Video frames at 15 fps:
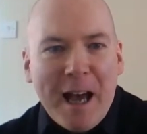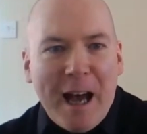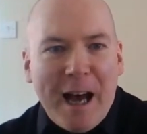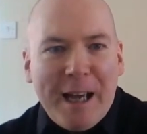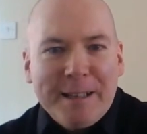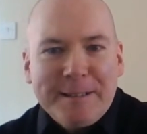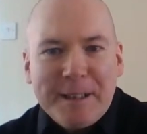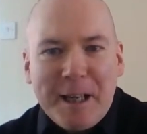
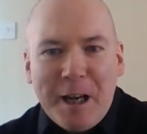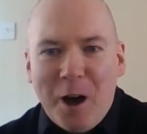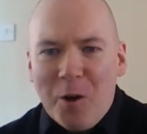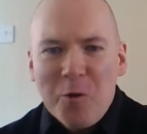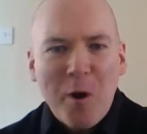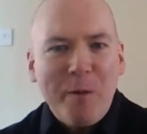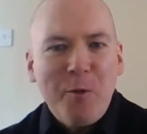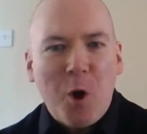And
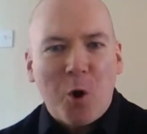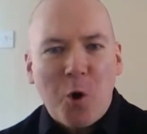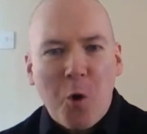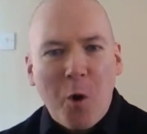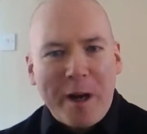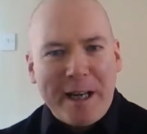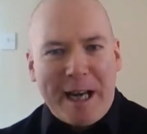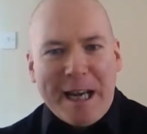although I'm not
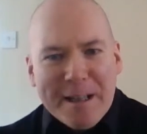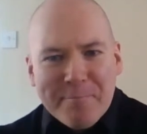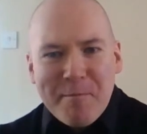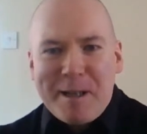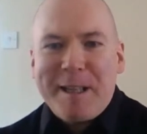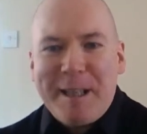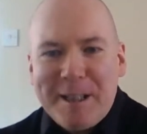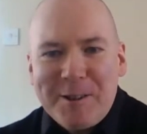quite in
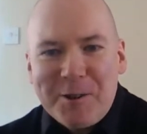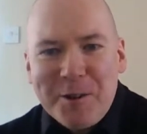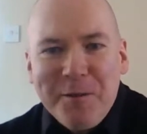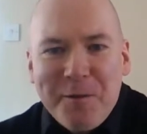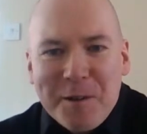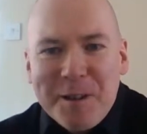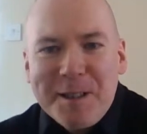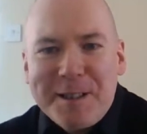my kitchen
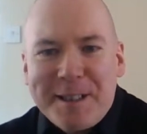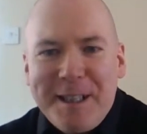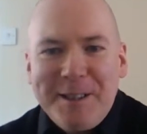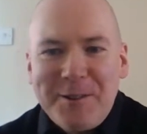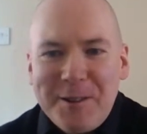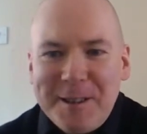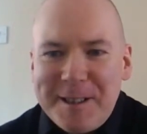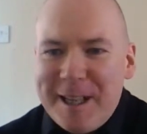for this
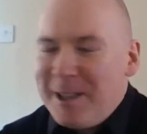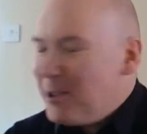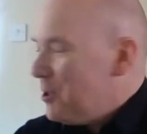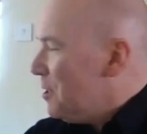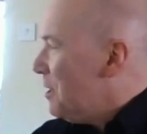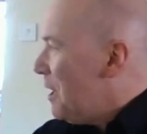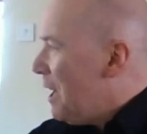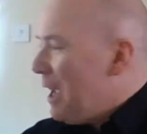kitchen
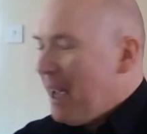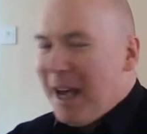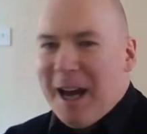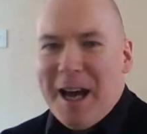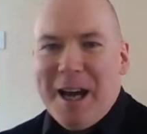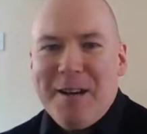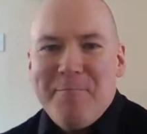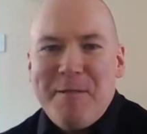session,
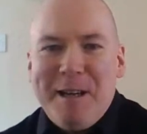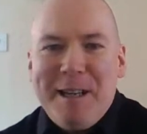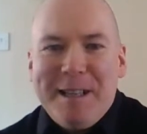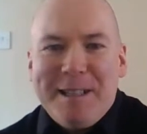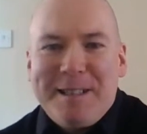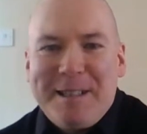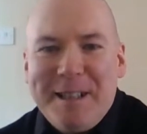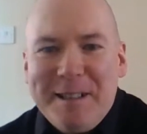
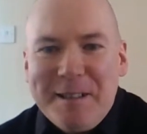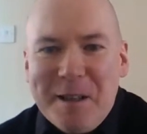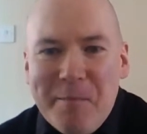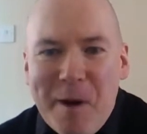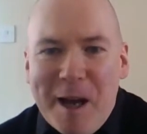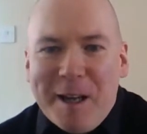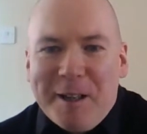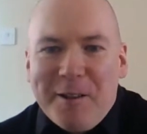it's in the
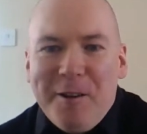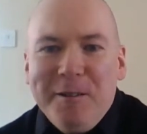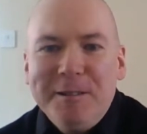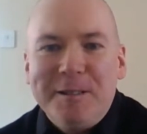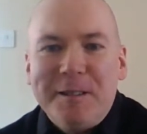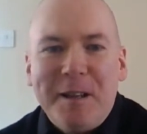background.